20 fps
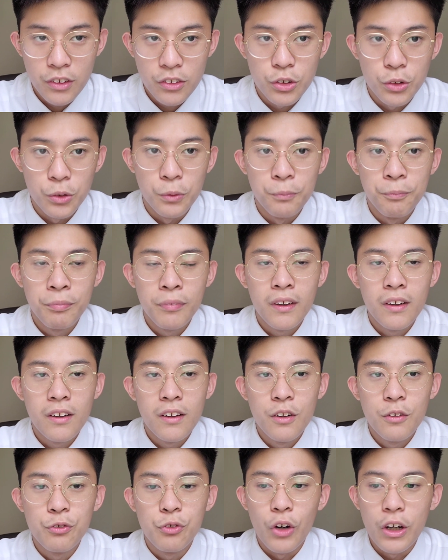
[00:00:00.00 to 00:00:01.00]
So
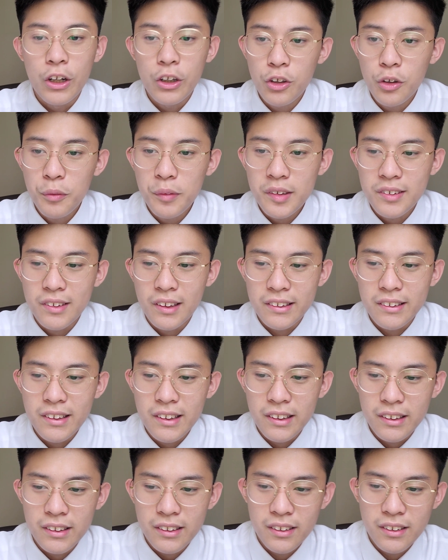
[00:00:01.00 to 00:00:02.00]
for economics, I
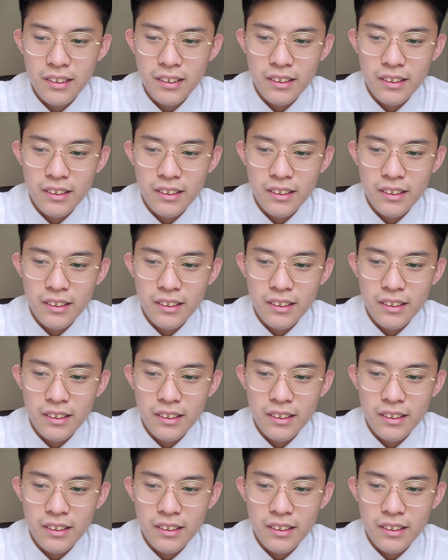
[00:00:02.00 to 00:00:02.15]
think